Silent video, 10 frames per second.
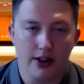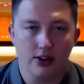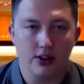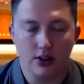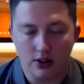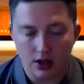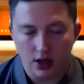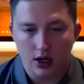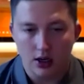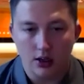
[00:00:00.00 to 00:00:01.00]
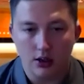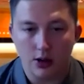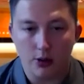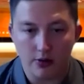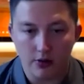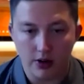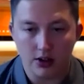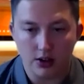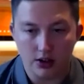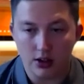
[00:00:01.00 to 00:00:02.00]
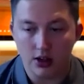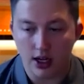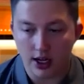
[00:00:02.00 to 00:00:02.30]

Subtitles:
There's so many reasons